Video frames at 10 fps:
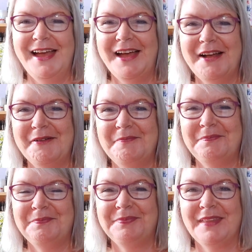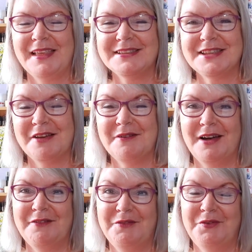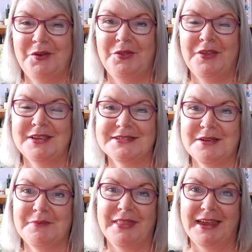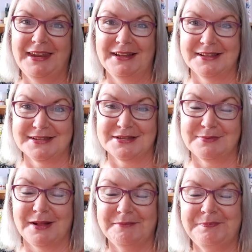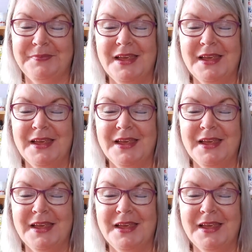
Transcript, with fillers: Um, so I reviewed some of their needles as well.